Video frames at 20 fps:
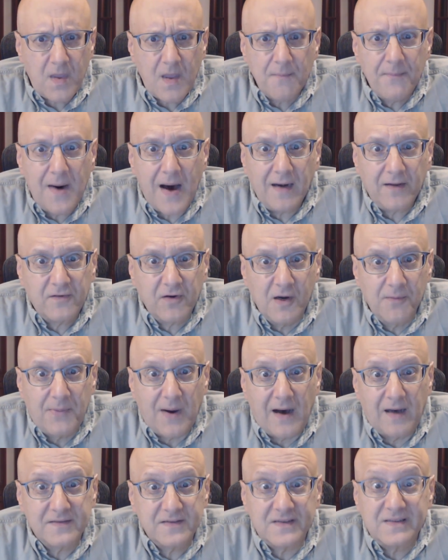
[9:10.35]
Monetary
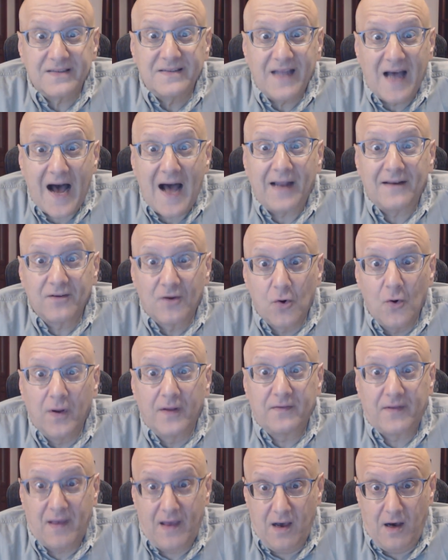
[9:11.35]
policy is not
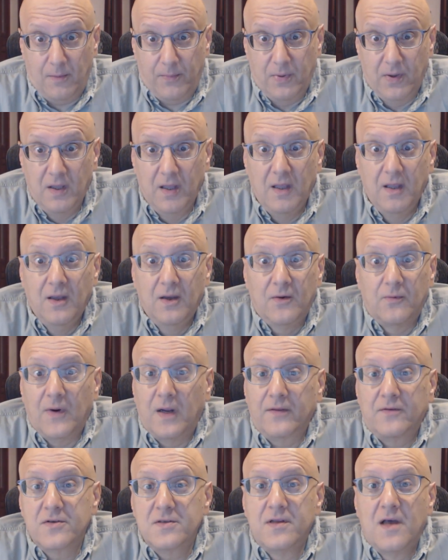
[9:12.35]
going to help.
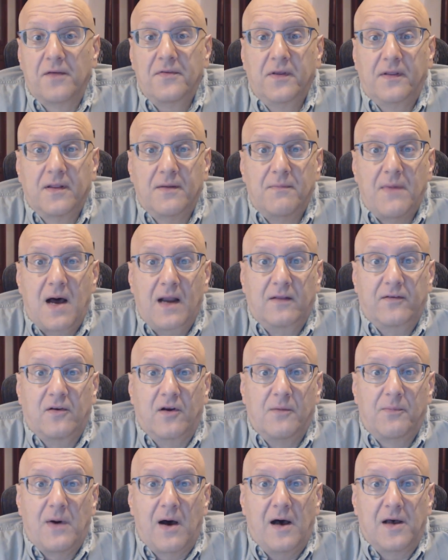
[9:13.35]
Right? There's nothing that
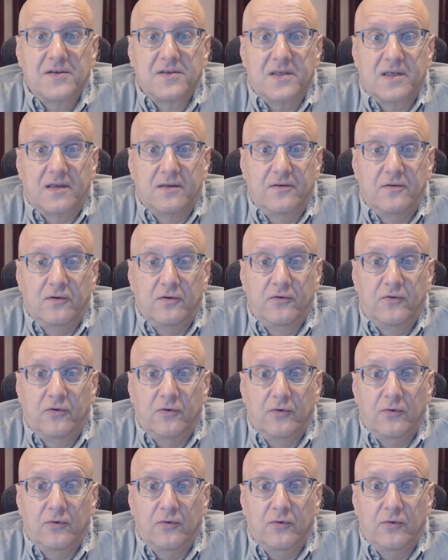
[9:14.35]
monetary policy can do